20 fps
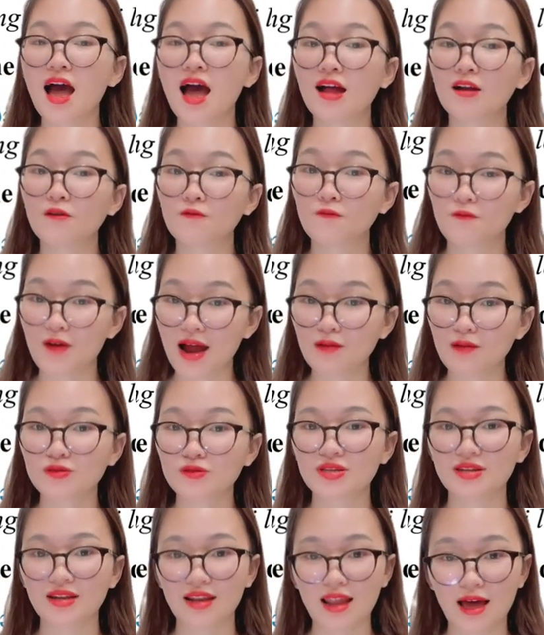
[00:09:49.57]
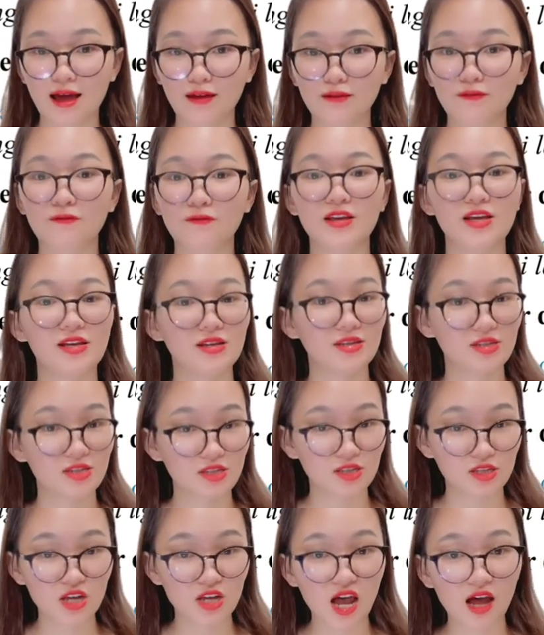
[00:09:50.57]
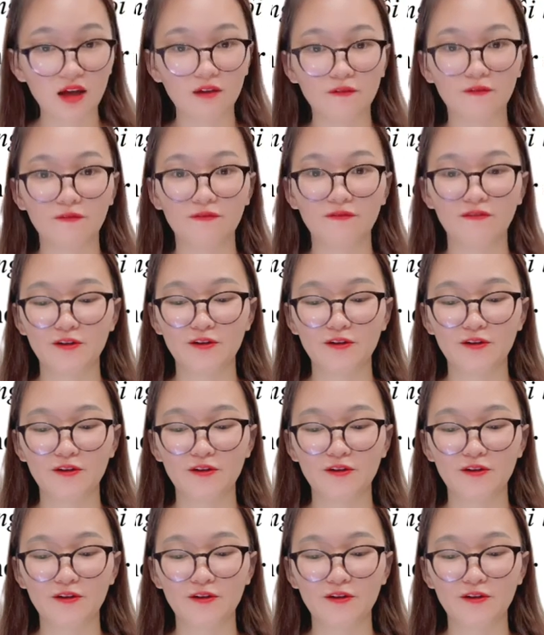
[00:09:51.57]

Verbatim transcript: Ralph's, life is tough